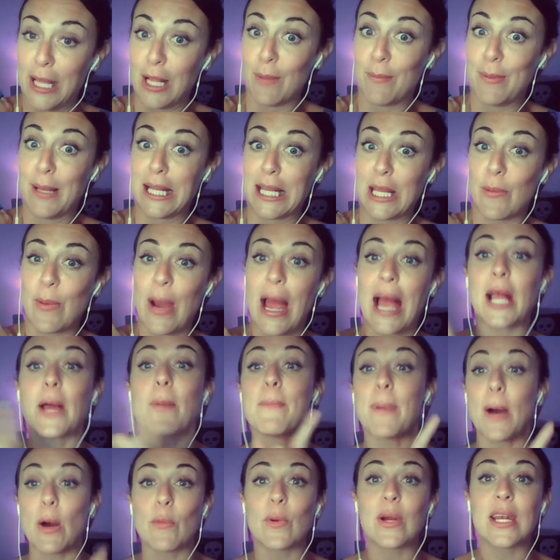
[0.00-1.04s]
Billiwhack.
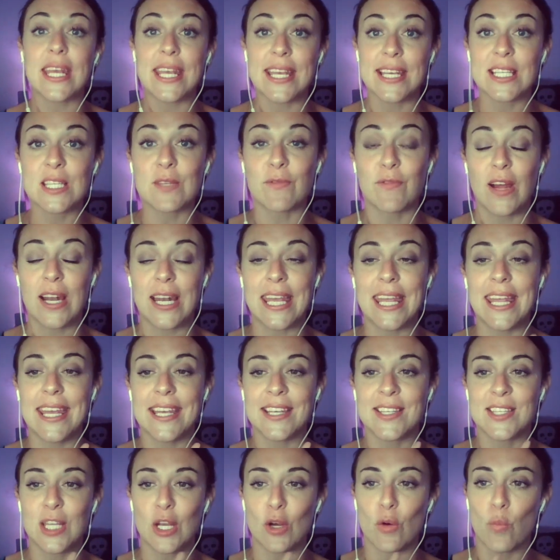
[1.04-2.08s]
But what is funny
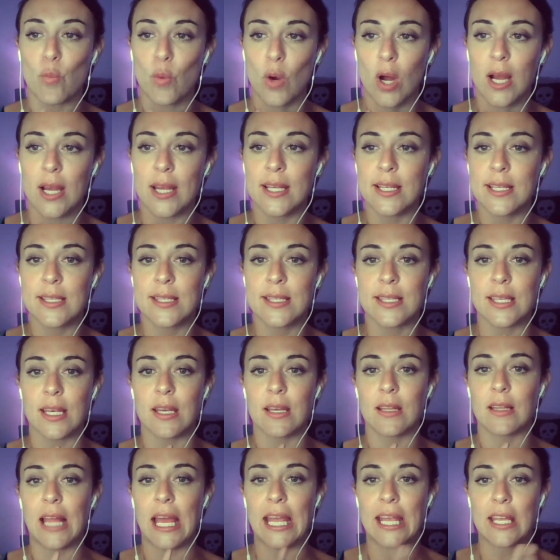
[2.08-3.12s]
is there was,
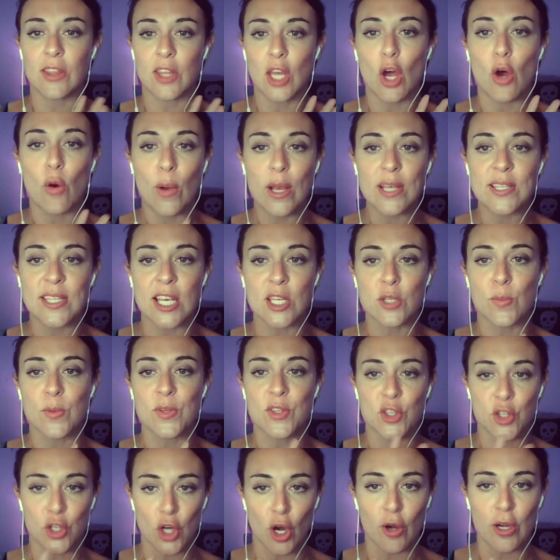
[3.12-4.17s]
like, the OSS was
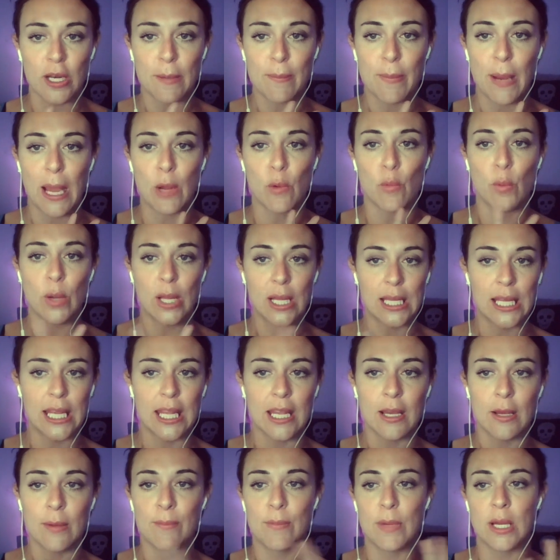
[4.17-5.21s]
started by
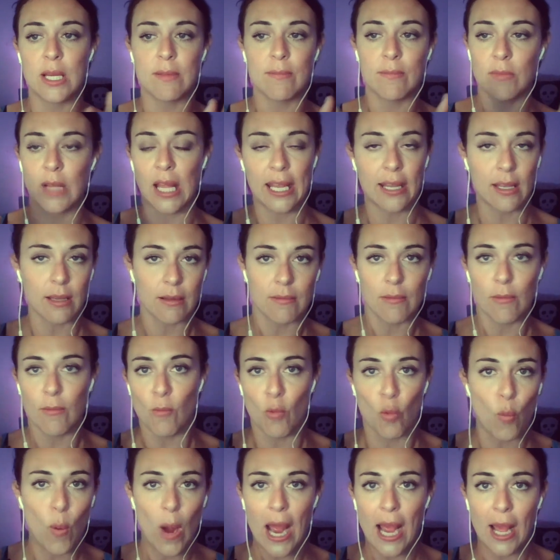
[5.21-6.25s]
William, like,
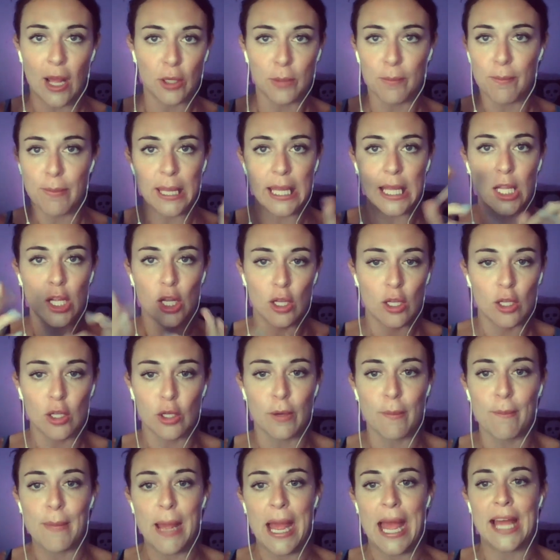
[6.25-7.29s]
Wild Bill
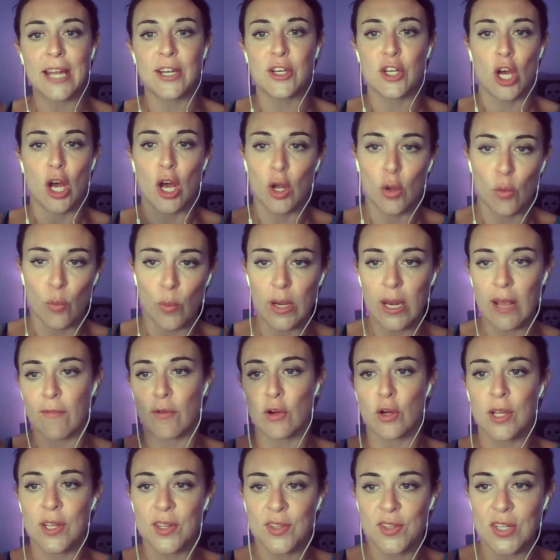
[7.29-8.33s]
or Mad Dog,
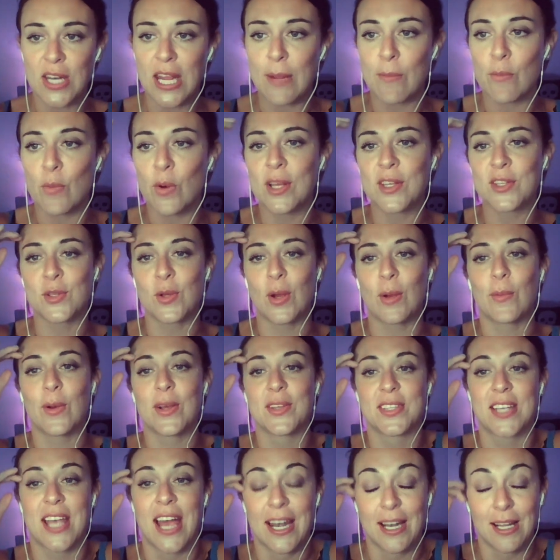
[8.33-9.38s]
whatever his name was. So I
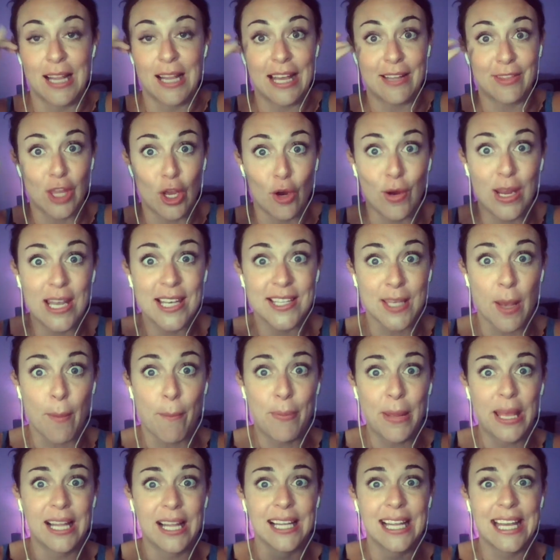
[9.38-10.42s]
was kind of like, there is a
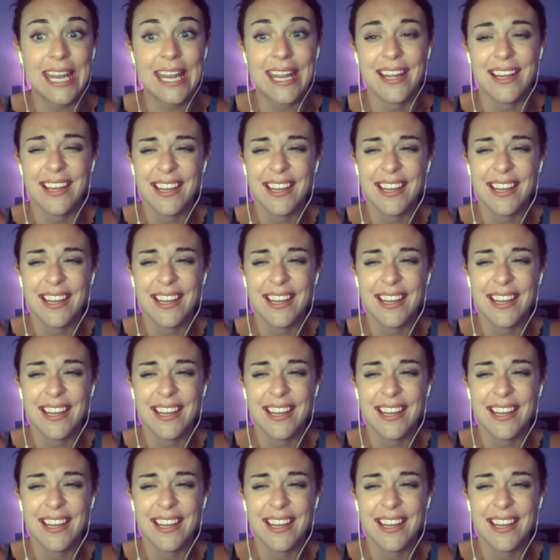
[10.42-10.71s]
Billy.